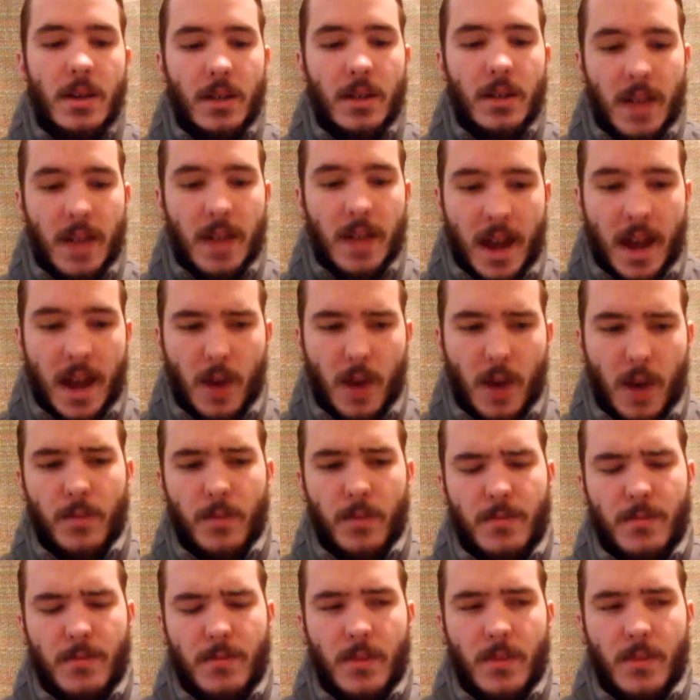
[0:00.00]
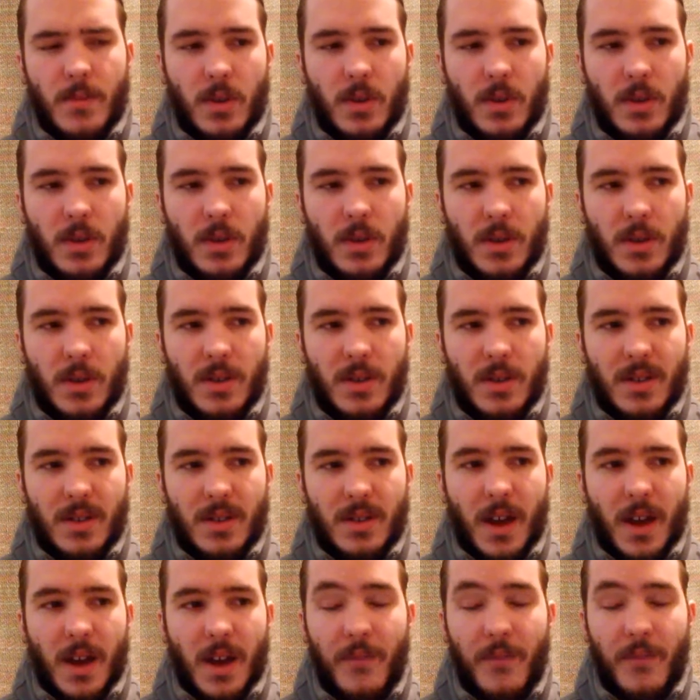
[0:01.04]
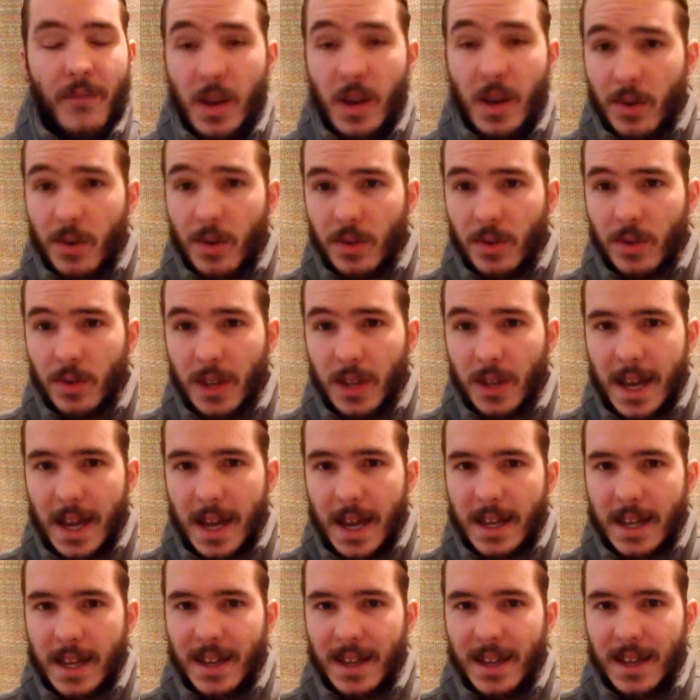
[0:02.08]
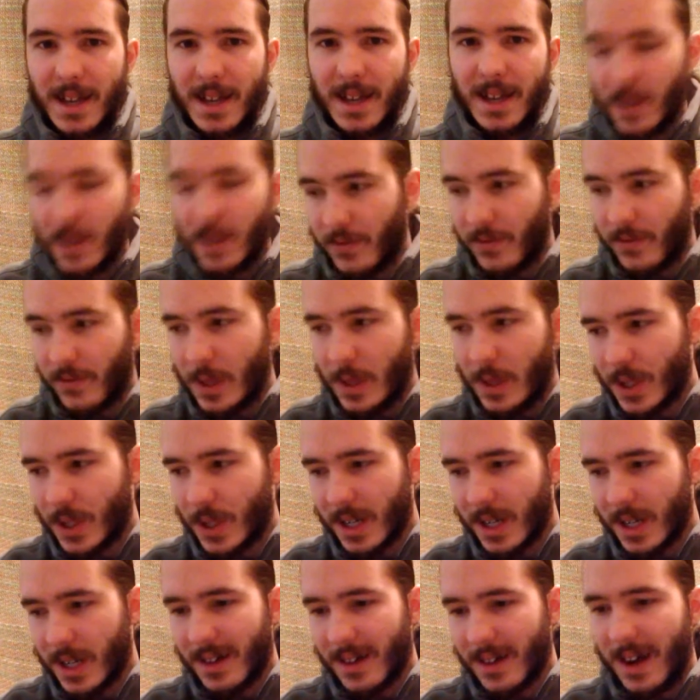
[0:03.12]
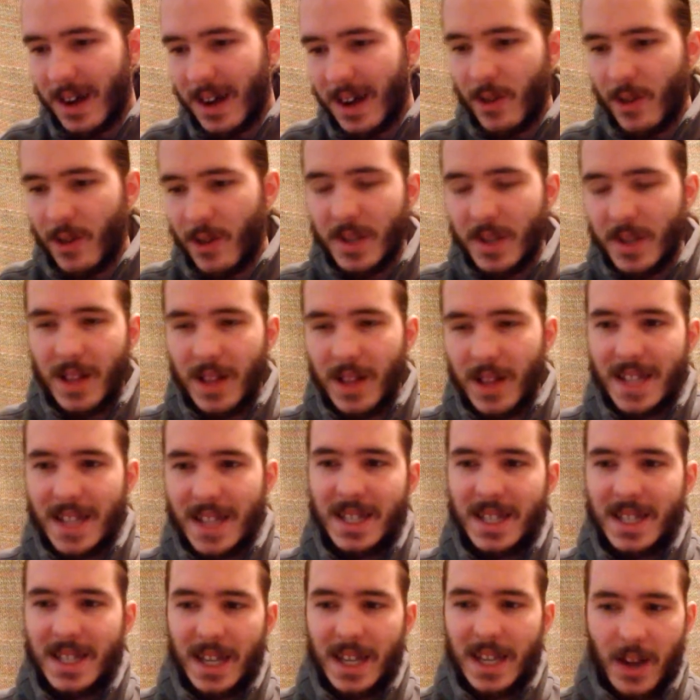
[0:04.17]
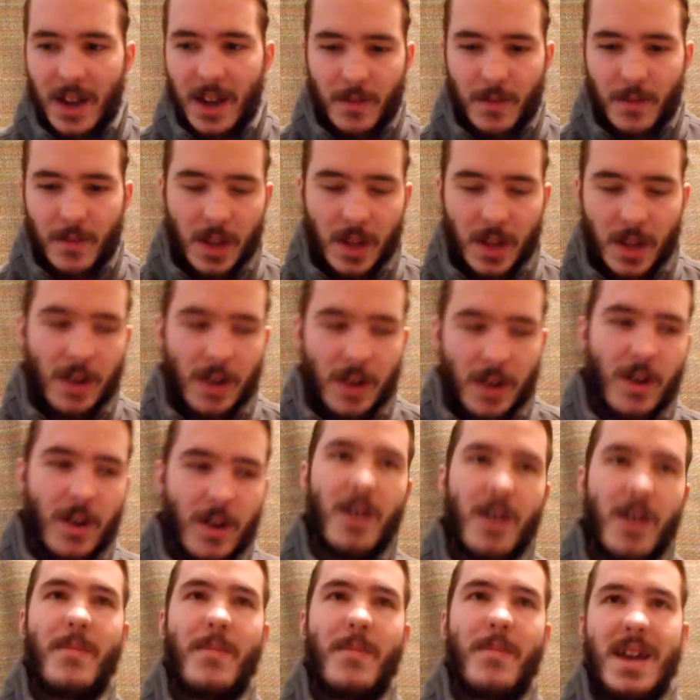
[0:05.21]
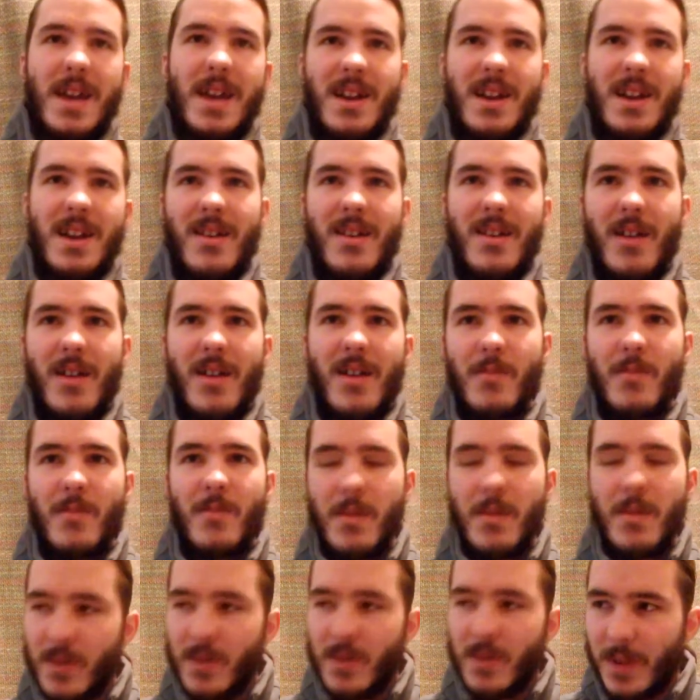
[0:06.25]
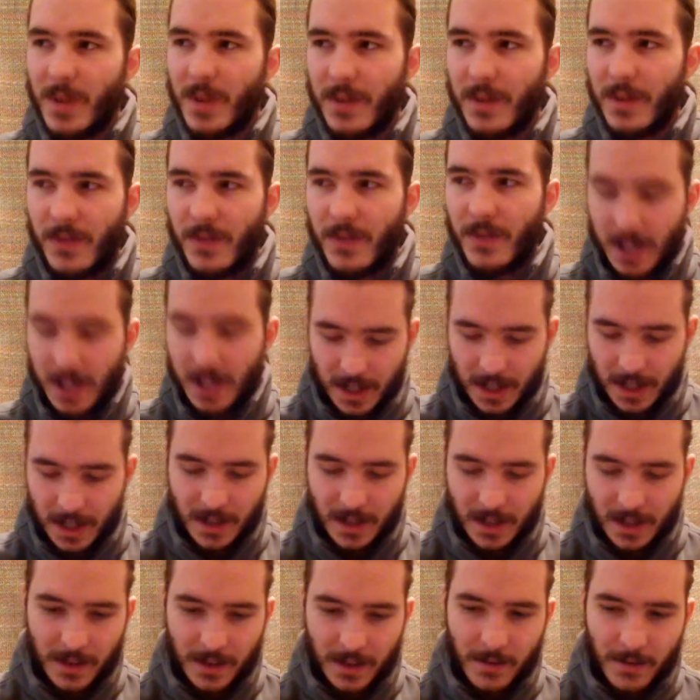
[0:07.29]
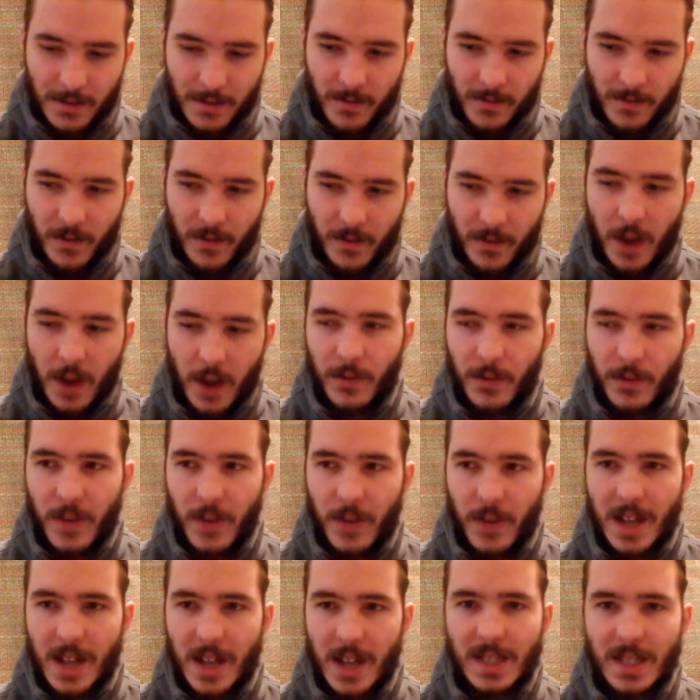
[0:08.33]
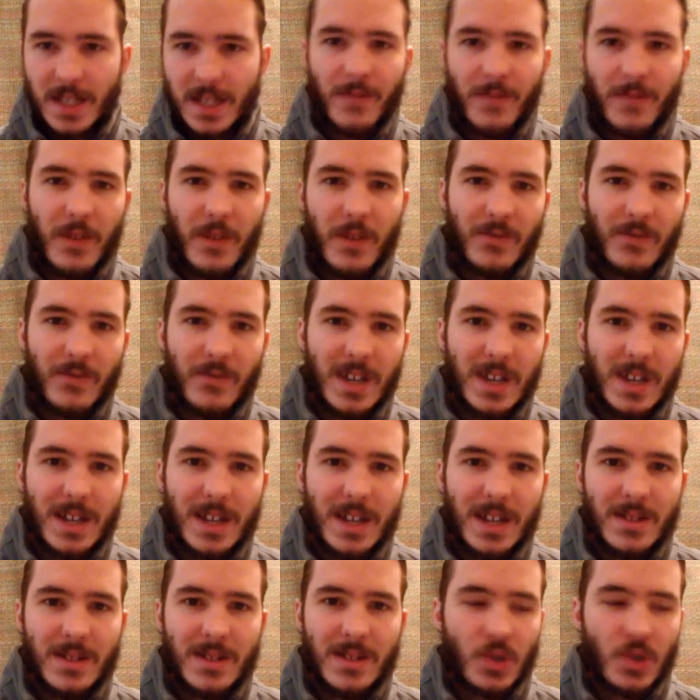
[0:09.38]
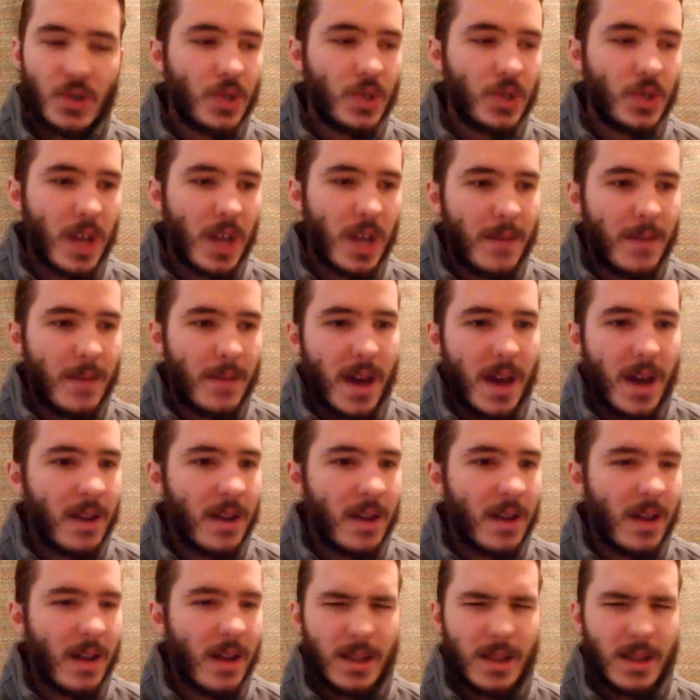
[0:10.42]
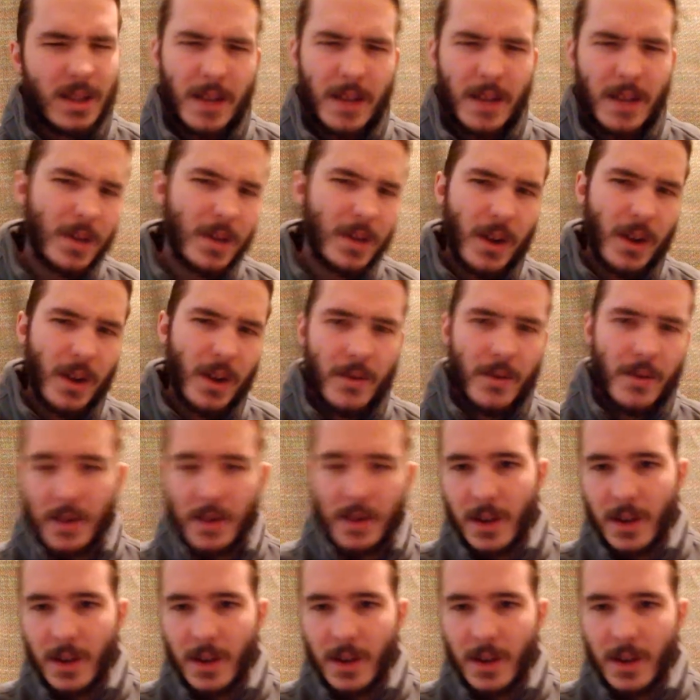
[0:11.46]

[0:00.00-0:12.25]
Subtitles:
Now, I feel like in the future I'll be sitting here and be like, oh man, I remember when fucking Final Fantasy 15 just came out, and I'm gonna go